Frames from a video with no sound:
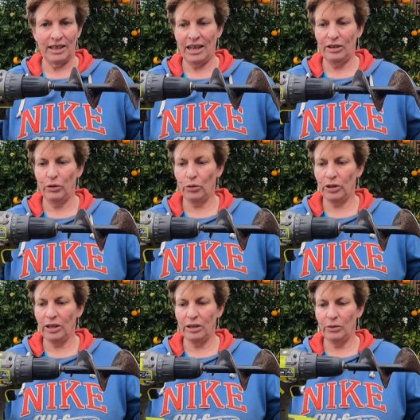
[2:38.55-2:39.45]
garden
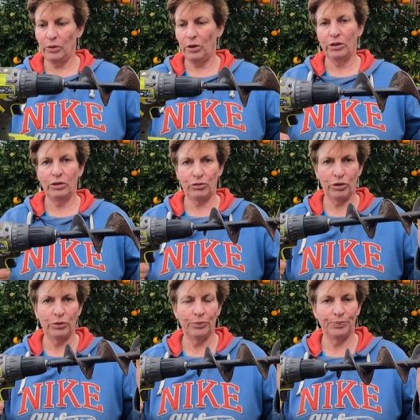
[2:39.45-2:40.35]
auger on the
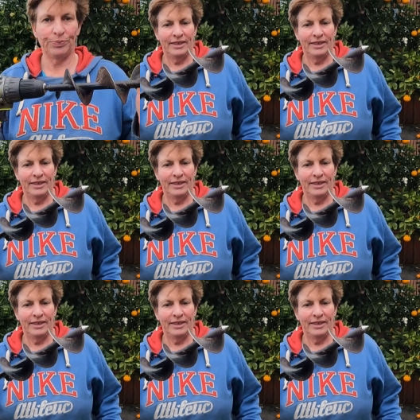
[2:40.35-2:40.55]
drill.